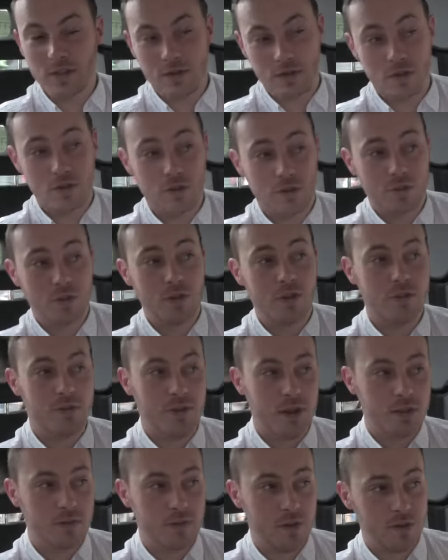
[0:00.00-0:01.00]
Country music
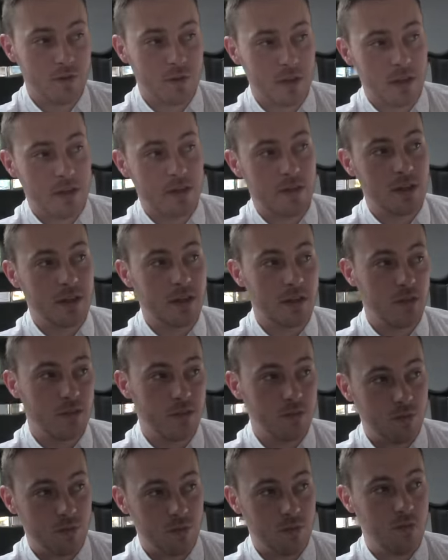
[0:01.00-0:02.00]
festival over here, you
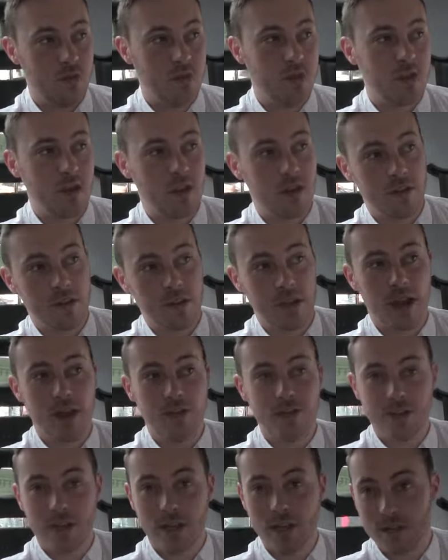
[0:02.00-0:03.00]
know, with a lot of the
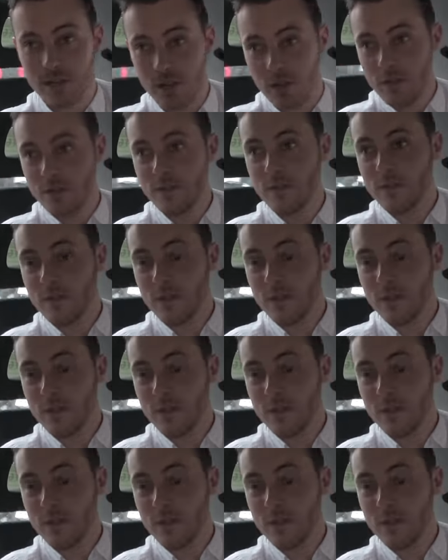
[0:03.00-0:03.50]
Irish acts on,